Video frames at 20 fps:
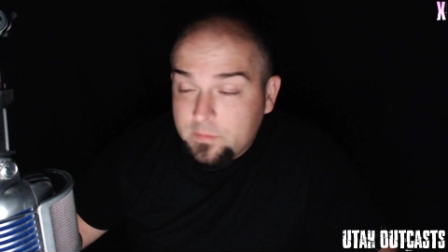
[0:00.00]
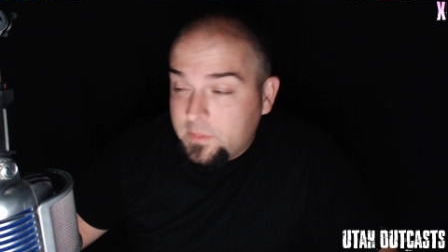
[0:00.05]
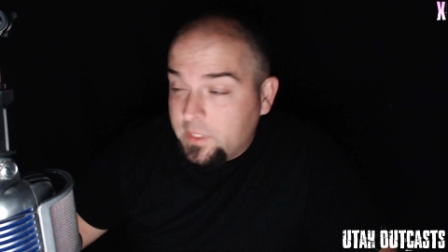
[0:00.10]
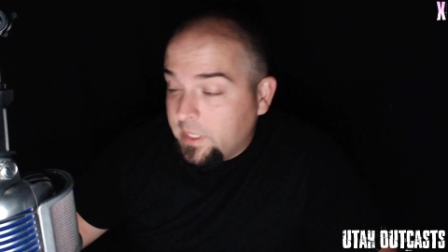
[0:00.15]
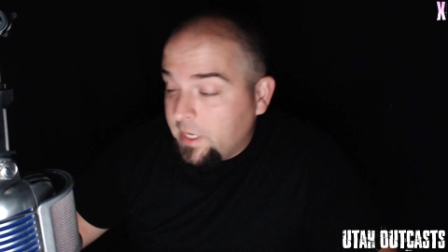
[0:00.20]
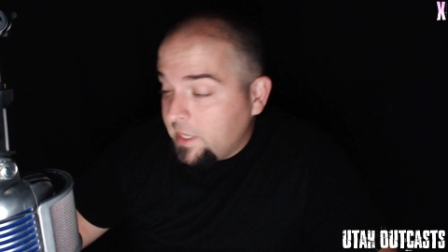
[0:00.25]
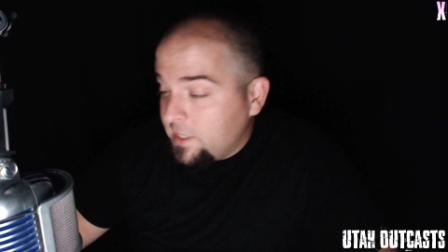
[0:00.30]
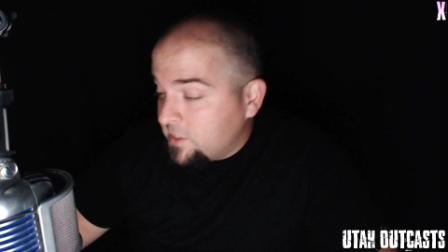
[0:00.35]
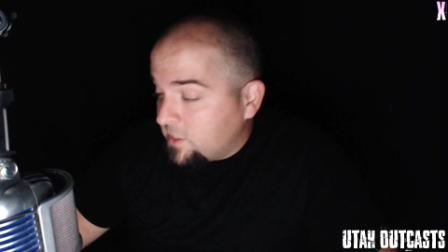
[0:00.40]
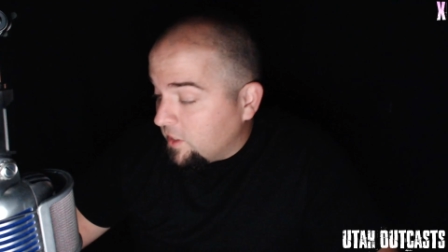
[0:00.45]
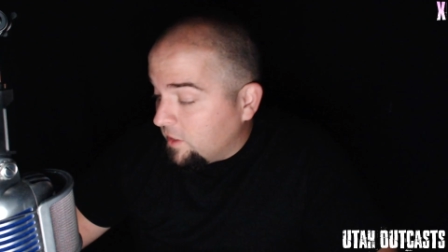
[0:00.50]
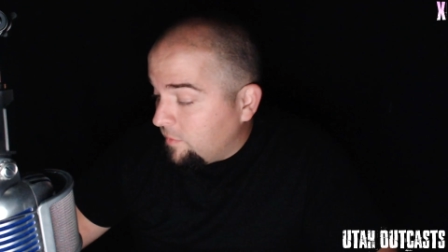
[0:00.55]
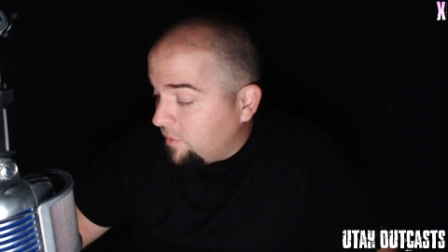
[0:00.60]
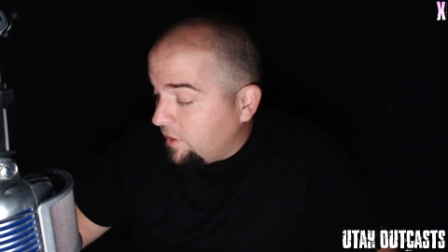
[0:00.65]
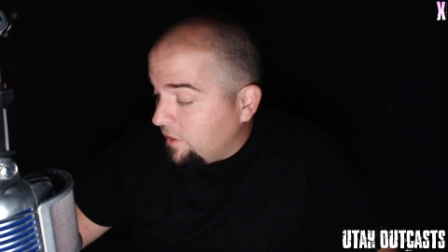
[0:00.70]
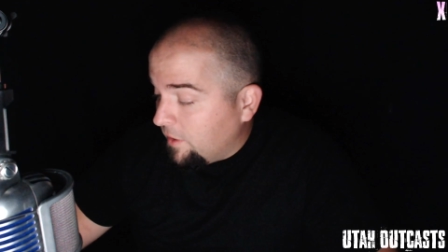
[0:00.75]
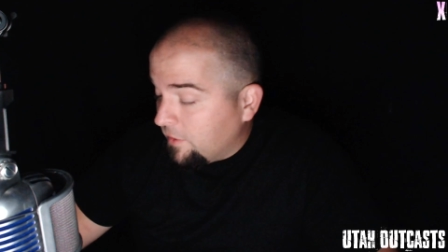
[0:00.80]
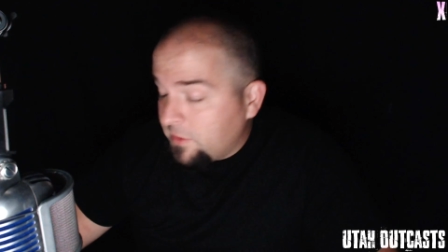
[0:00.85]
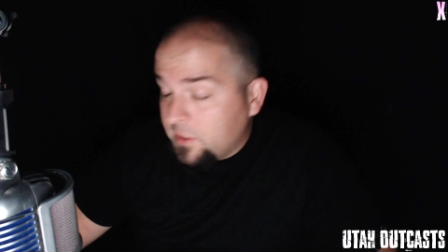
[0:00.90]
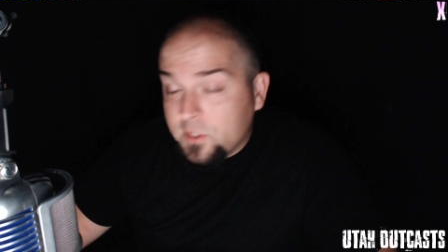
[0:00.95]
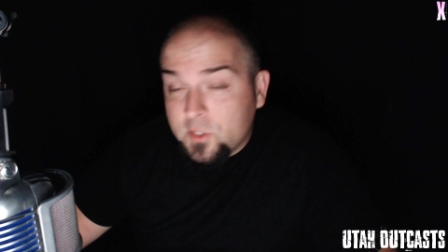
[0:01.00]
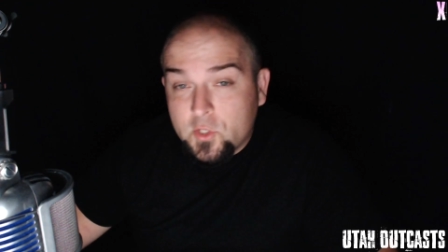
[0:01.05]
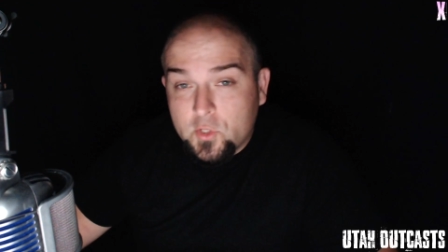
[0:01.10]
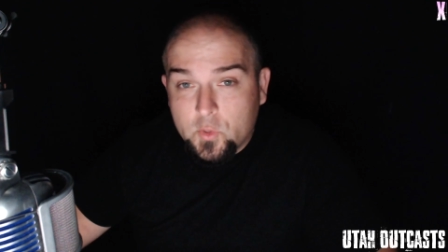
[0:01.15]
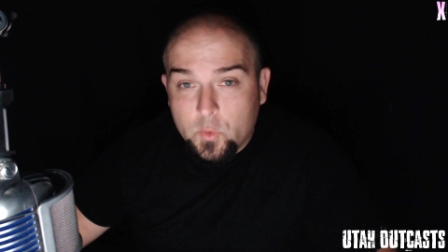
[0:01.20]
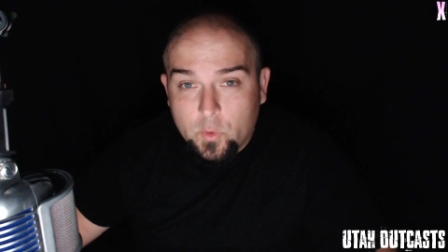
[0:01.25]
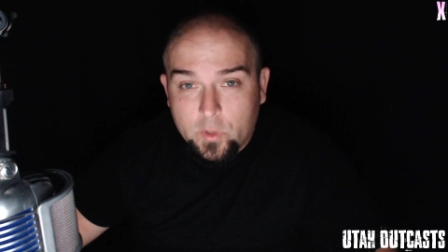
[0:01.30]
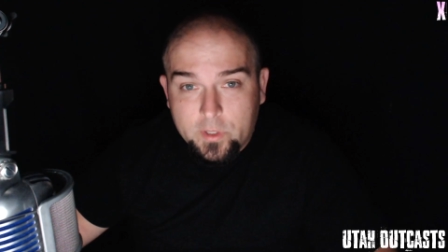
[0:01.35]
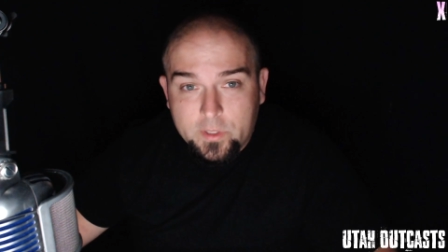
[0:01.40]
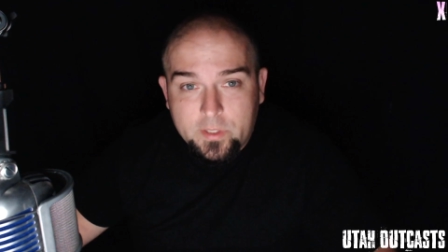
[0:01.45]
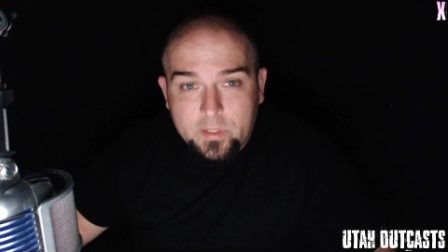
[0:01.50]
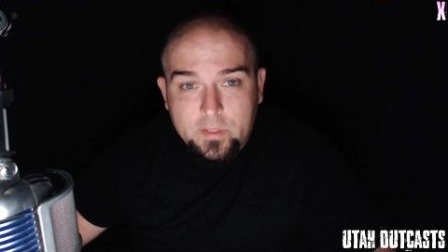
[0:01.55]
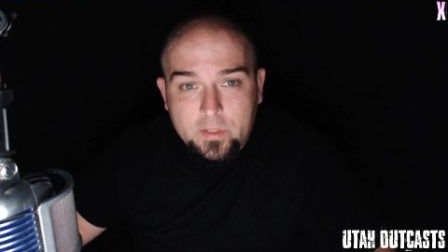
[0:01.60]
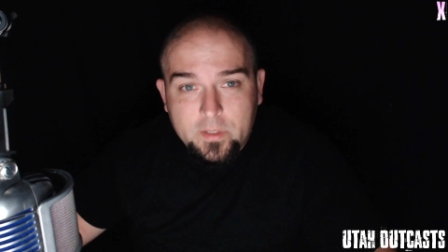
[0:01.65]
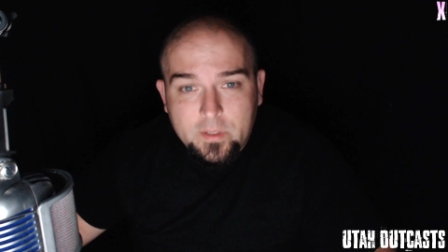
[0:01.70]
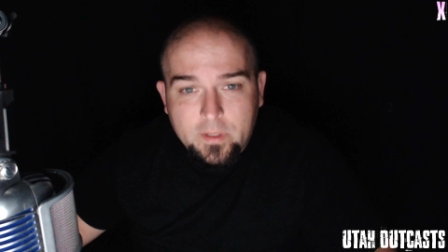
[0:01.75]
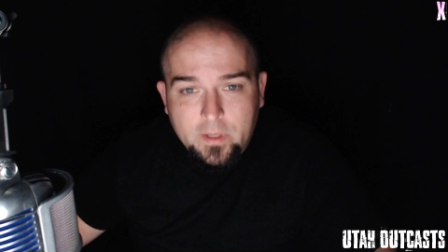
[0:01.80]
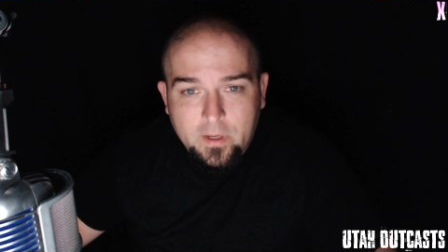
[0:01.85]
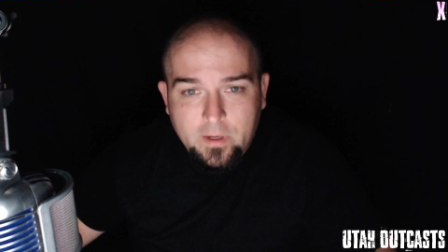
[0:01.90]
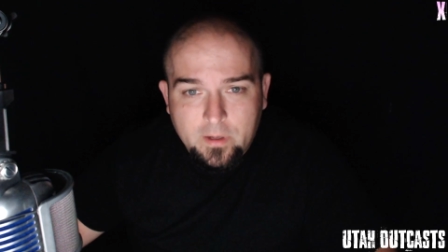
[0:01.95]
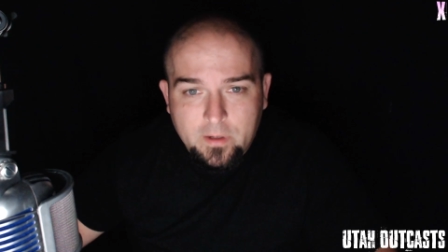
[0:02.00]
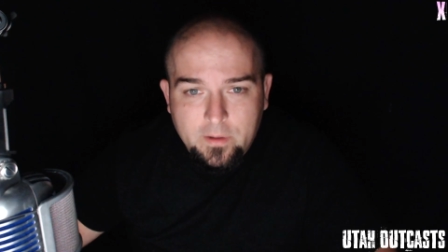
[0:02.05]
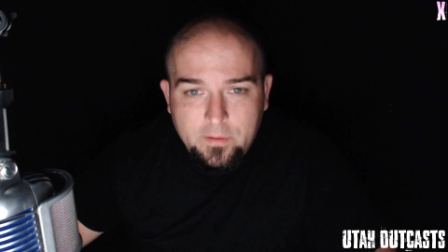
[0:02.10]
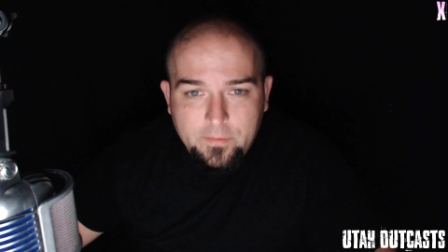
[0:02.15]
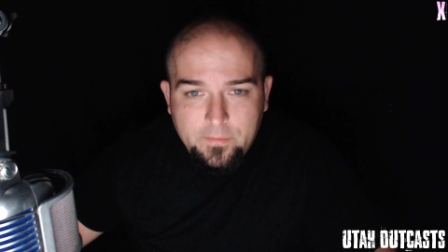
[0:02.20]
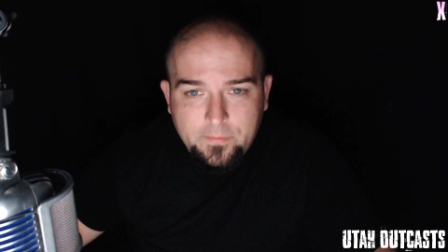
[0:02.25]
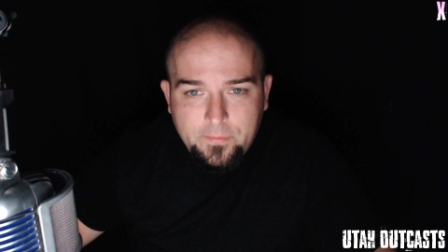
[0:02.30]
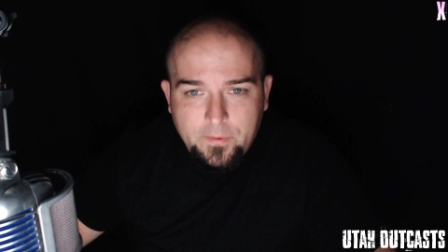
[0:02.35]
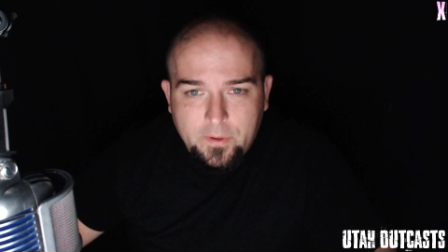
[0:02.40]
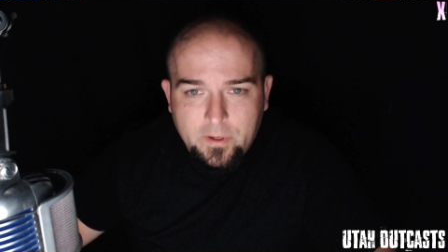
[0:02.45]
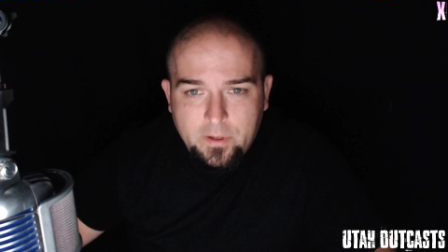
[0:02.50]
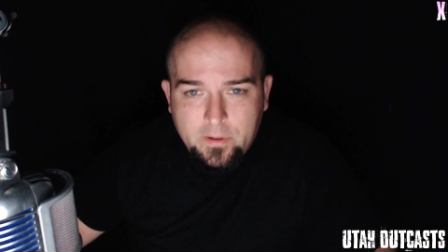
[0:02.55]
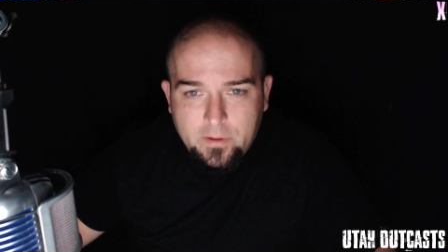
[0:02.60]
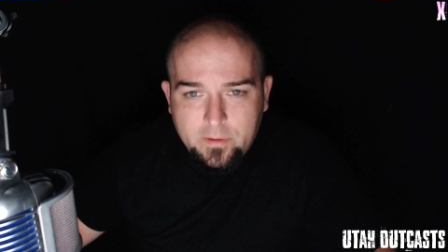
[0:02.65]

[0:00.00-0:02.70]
today's going to be nothing short of